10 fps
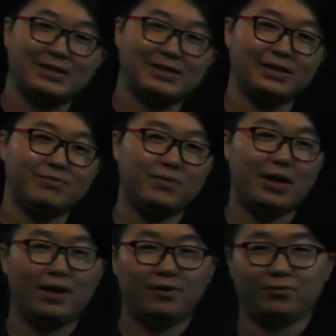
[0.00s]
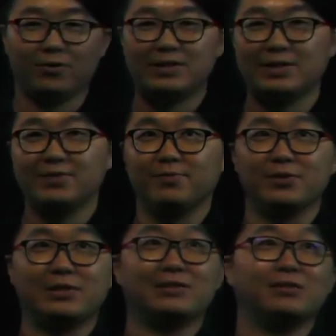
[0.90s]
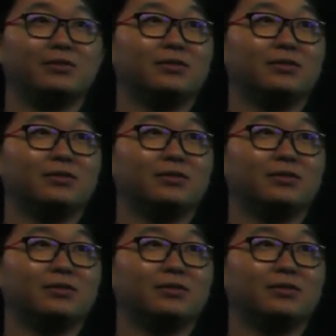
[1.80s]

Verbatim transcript: same fluorescence machine.